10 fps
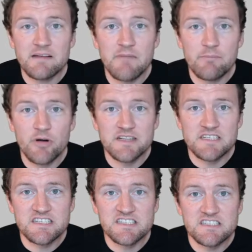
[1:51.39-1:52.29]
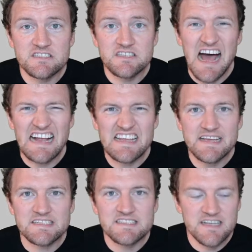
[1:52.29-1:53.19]
my prejudice
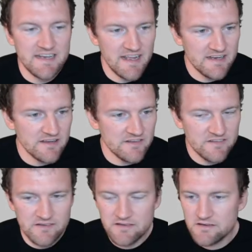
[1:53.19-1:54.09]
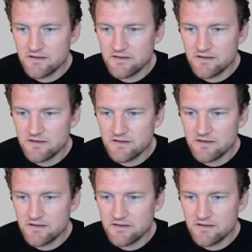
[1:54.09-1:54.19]
against Canadians.